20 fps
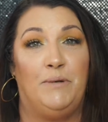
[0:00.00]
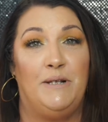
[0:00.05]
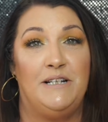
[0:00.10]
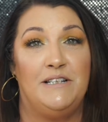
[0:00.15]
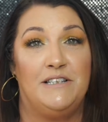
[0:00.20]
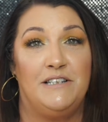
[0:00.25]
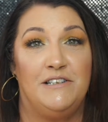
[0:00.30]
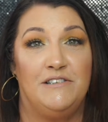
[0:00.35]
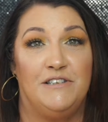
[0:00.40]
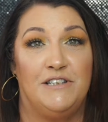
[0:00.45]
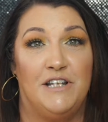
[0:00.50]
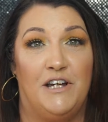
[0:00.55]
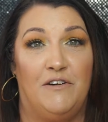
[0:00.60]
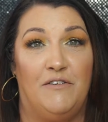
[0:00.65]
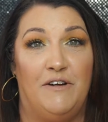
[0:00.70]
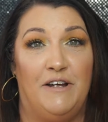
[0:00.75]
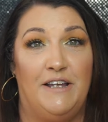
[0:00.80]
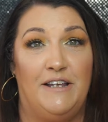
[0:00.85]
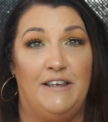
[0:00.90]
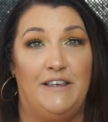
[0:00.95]
please do
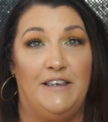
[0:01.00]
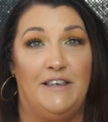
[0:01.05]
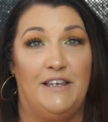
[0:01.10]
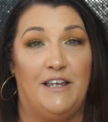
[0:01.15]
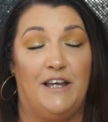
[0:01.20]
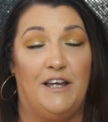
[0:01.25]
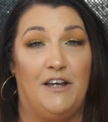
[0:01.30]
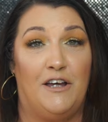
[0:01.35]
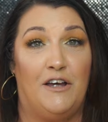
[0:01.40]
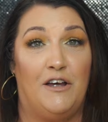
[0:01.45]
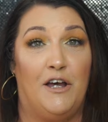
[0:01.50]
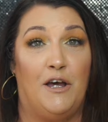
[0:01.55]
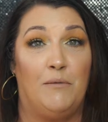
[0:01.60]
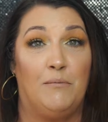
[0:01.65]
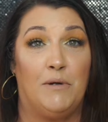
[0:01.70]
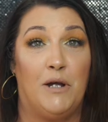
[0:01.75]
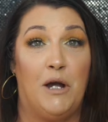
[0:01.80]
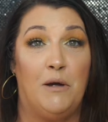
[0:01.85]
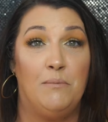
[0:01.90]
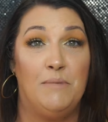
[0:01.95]
so in
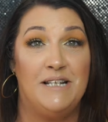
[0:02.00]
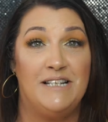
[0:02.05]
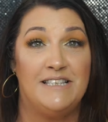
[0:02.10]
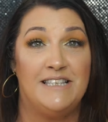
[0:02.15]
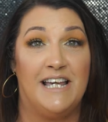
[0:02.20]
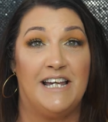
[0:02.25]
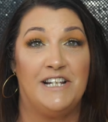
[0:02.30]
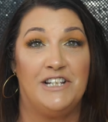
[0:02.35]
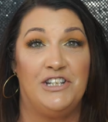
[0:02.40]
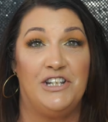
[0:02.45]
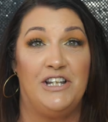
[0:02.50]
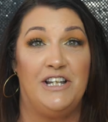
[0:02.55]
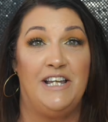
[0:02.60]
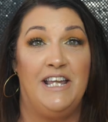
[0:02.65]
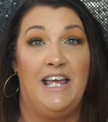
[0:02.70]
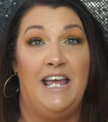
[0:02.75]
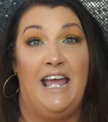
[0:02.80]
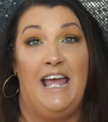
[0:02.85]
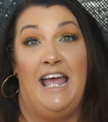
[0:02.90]
the comment section,